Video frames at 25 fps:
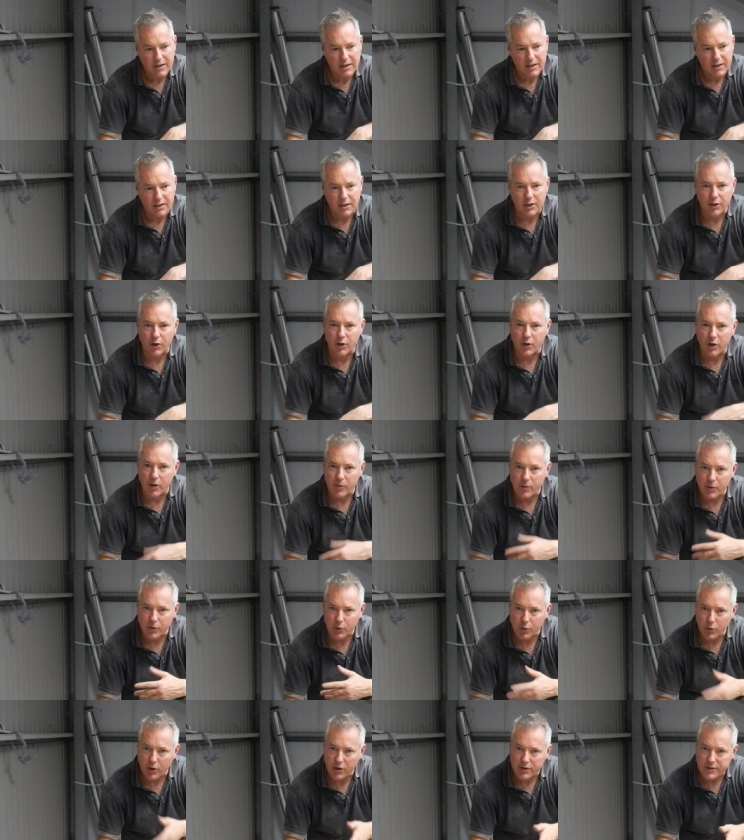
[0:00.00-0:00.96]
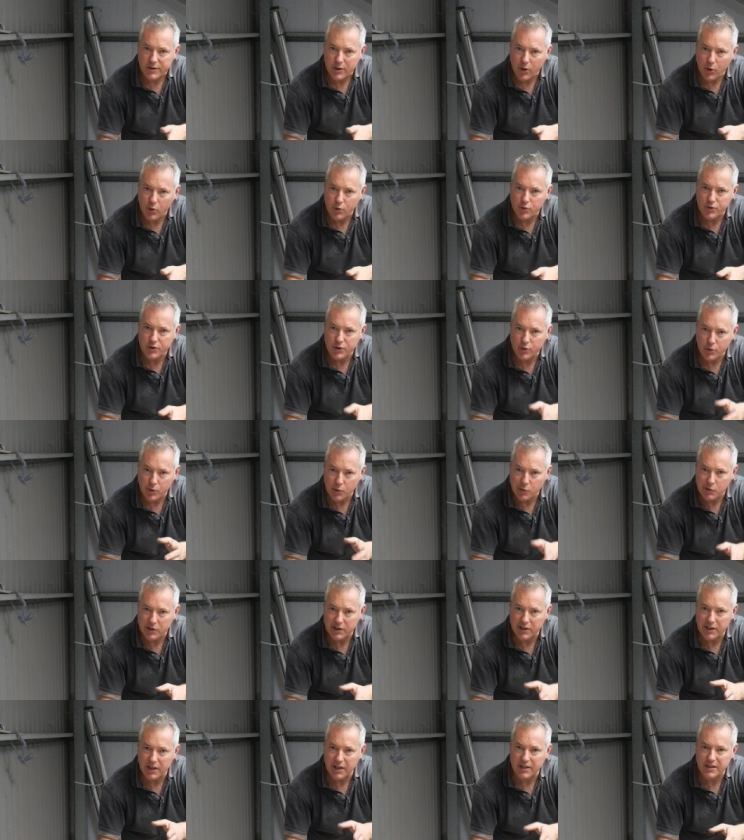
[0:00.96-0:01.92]
you know, I've got all those holes drilled
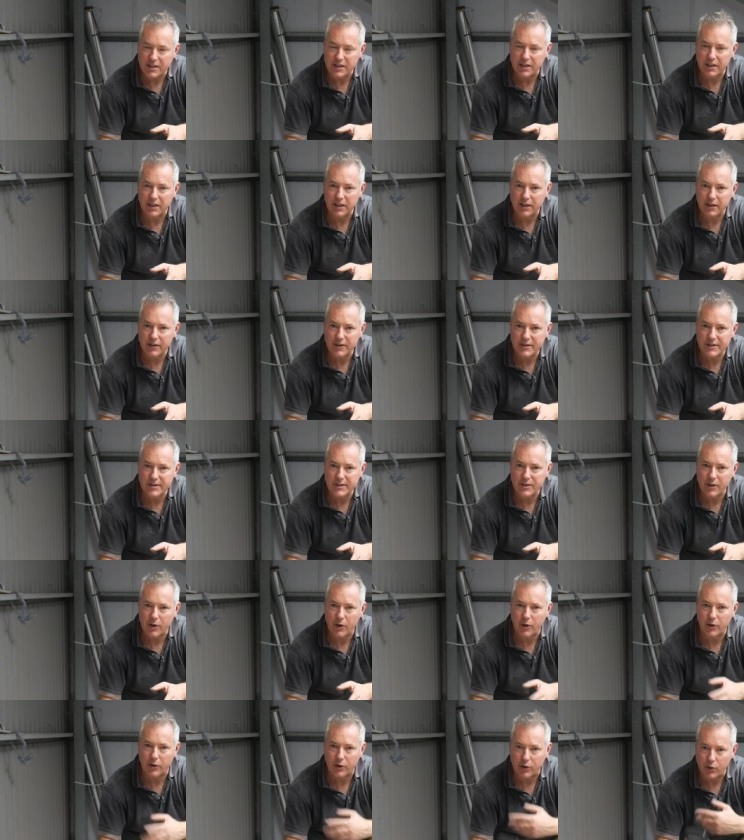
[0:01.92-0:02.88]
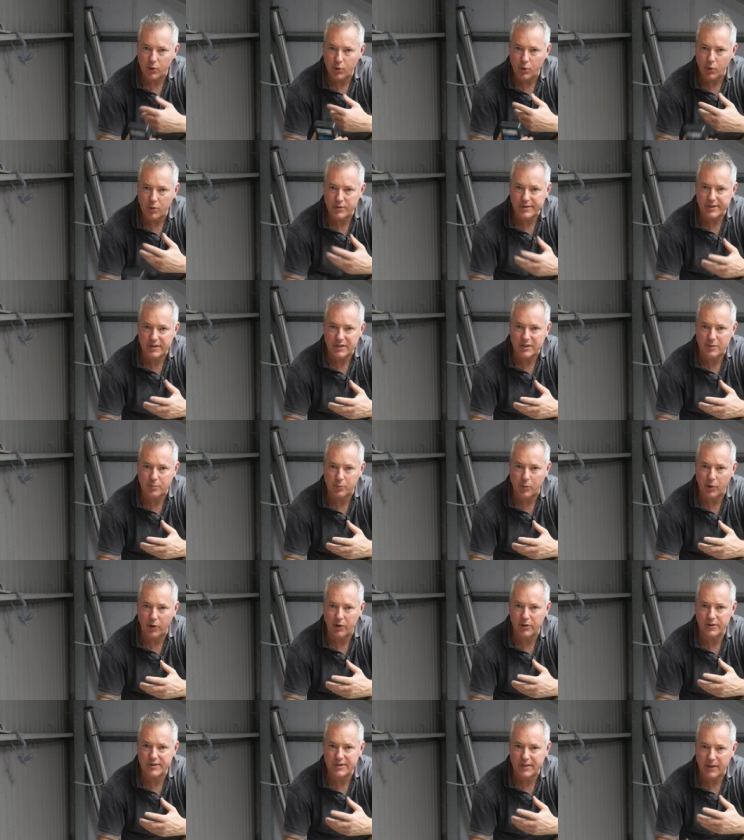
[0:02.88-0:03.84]
in underneath, so the core is
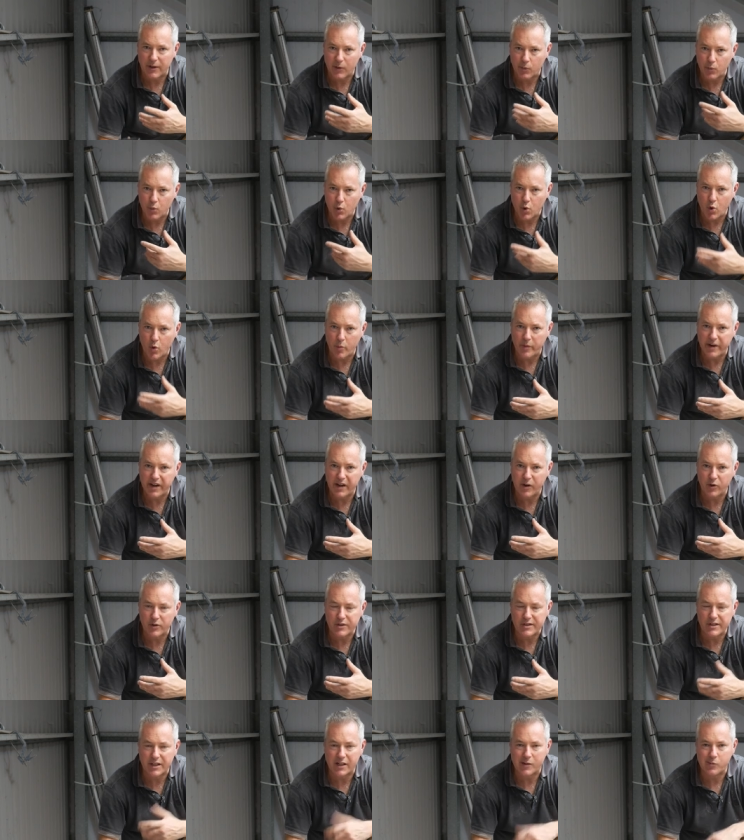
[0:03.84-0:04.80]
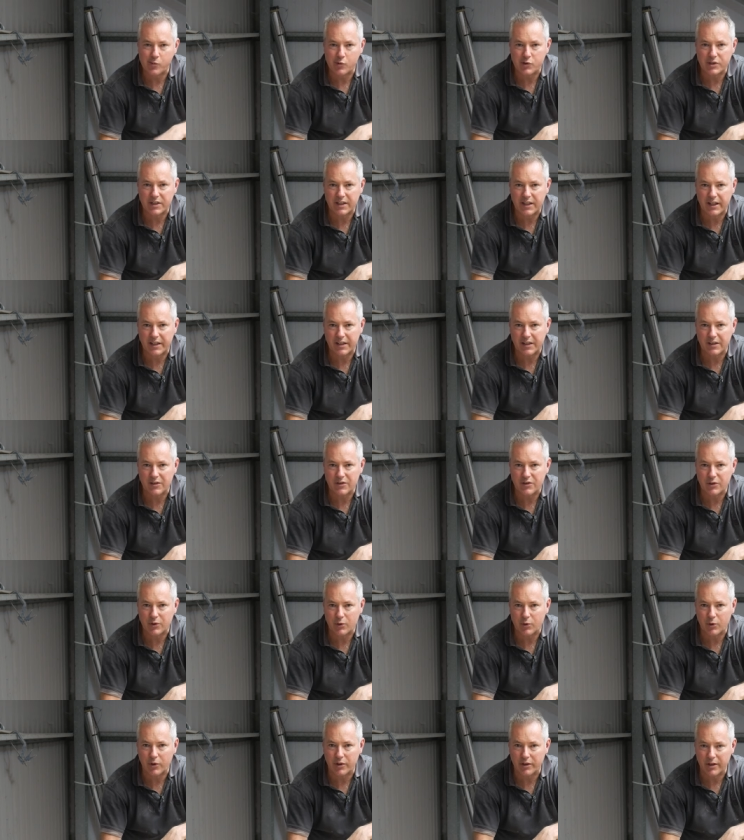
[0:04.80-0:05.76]
exposed, that warm air is able to get
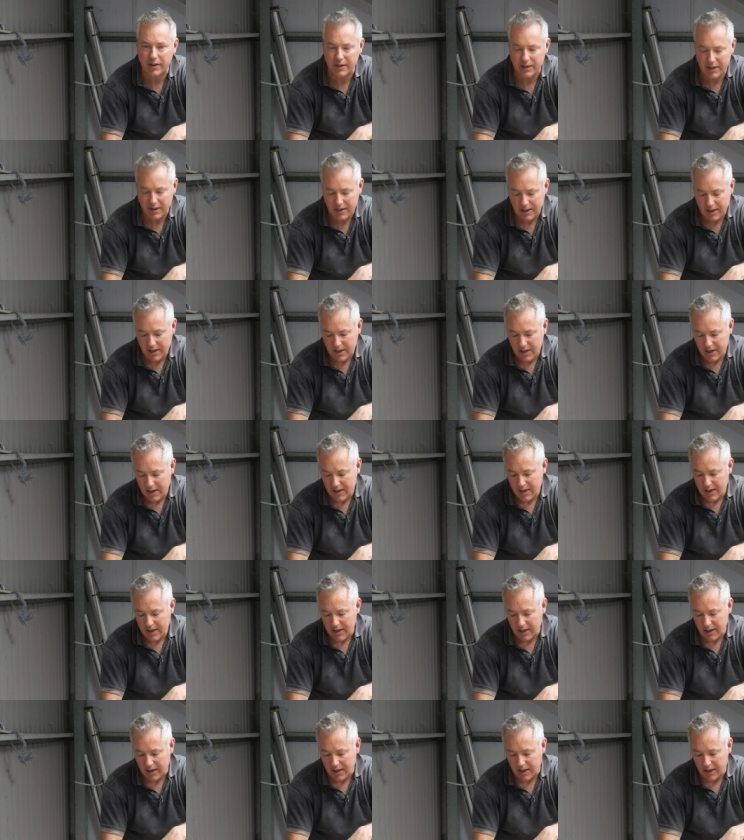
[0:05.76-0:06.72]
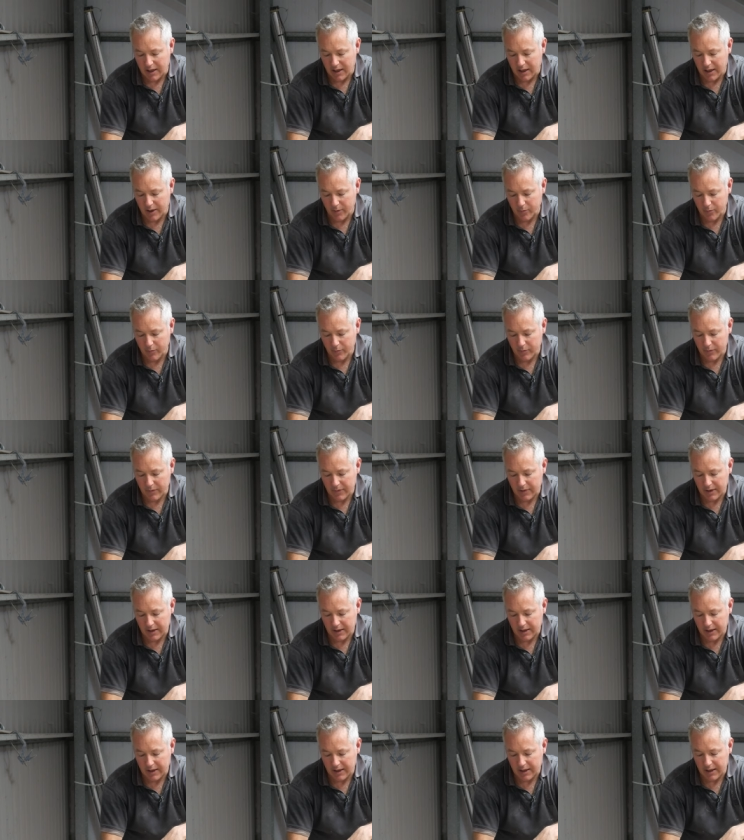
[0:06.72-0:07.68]
into it. Um,
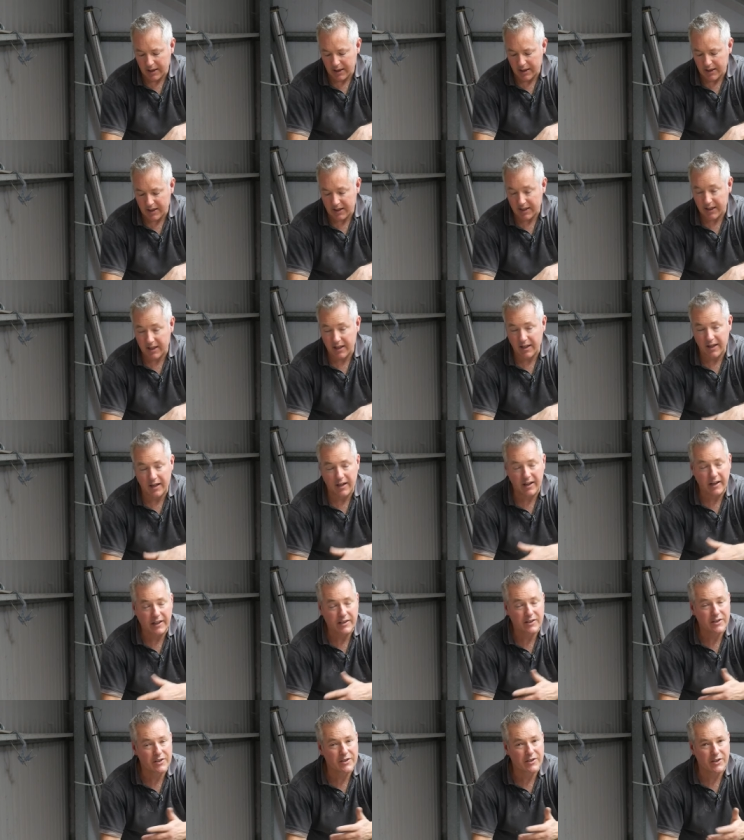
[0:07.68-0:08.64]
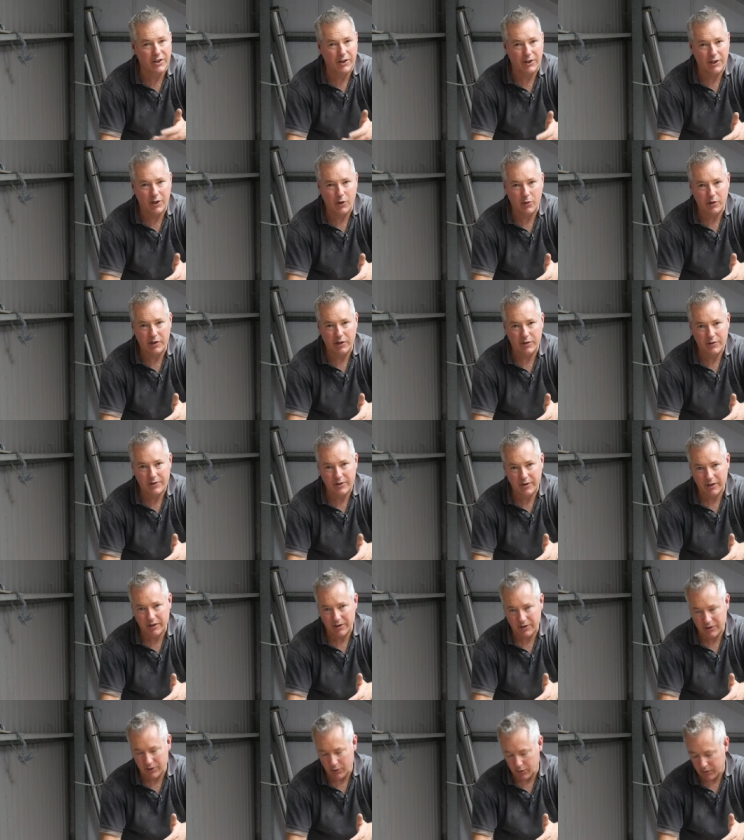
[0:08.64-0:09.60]
I just don't know what else I
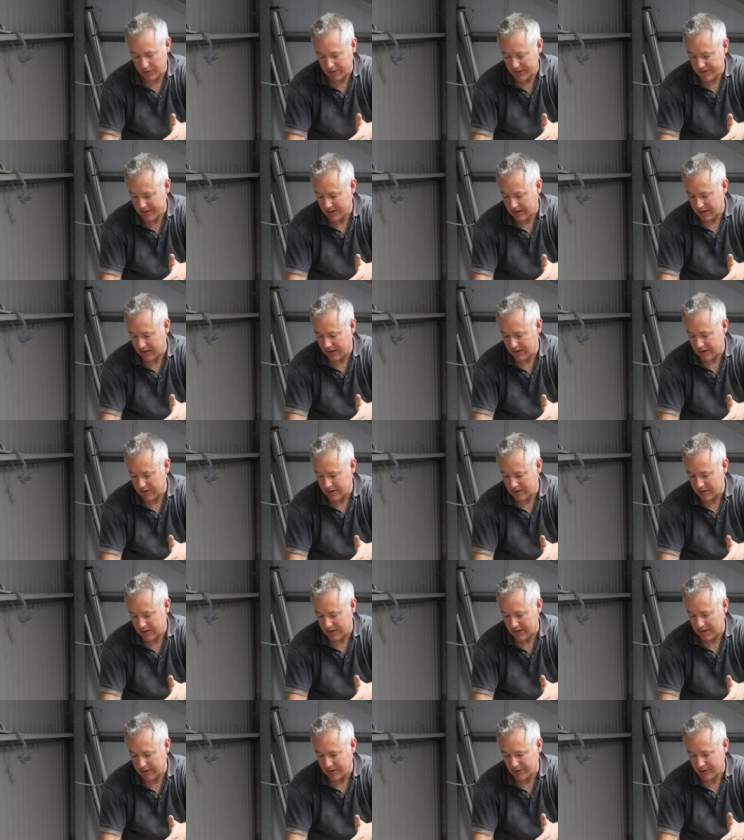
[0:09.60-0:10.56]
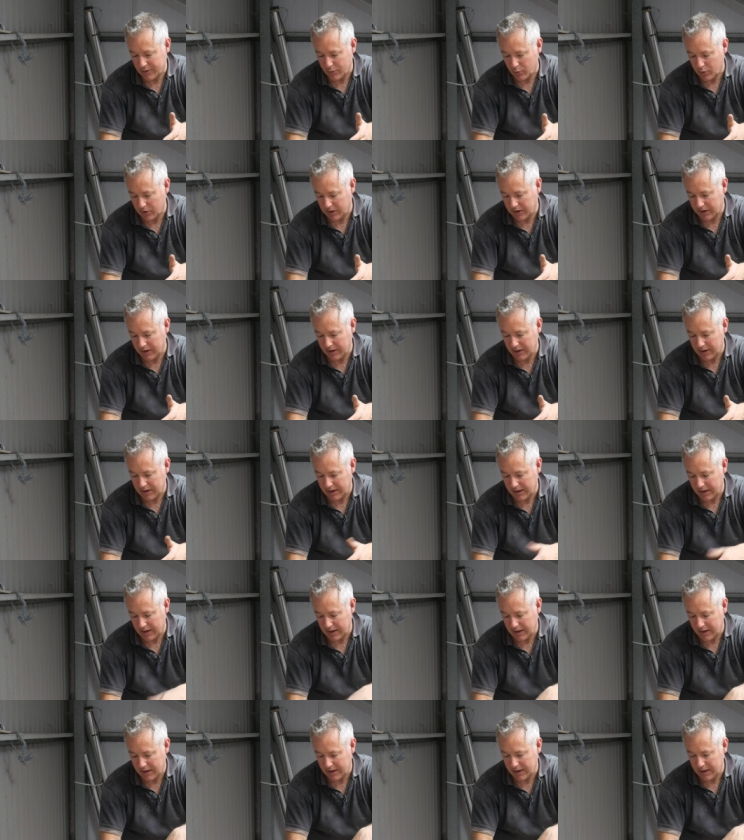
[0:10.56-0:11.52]
can do at this stage, and it's really
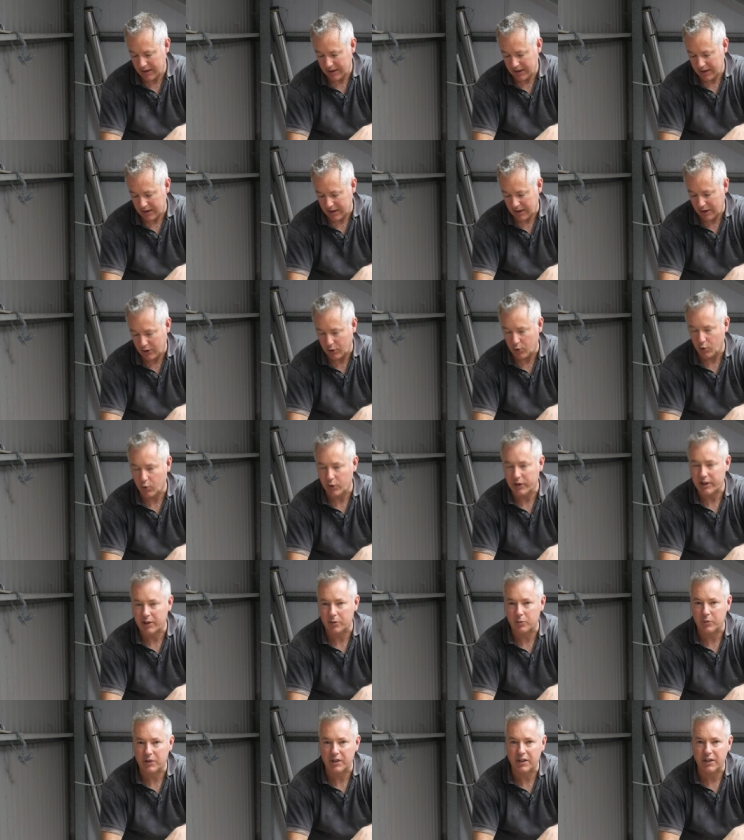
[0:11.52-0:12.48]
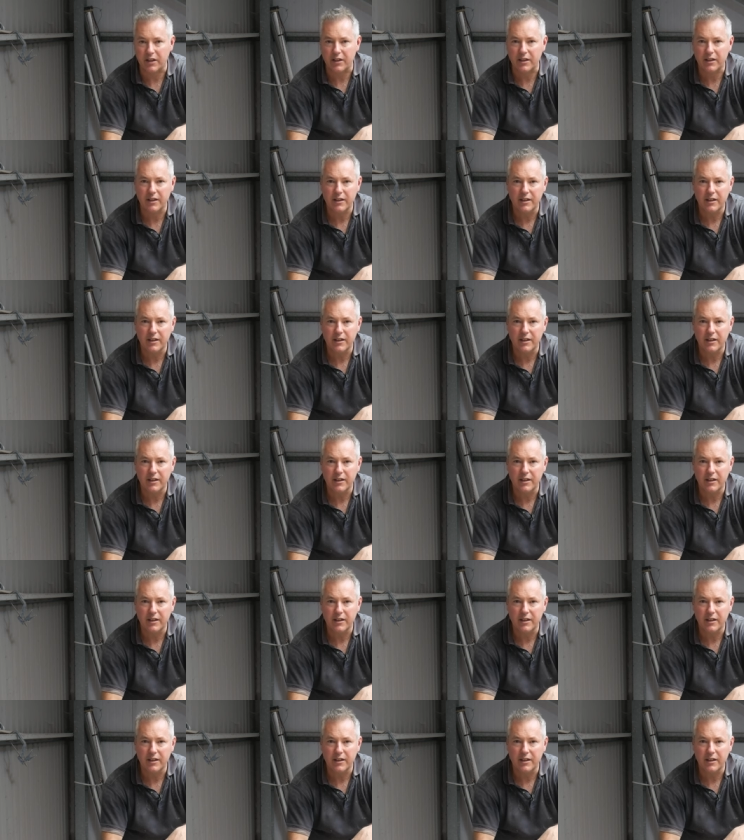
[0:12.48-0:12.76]
uh, annoying me.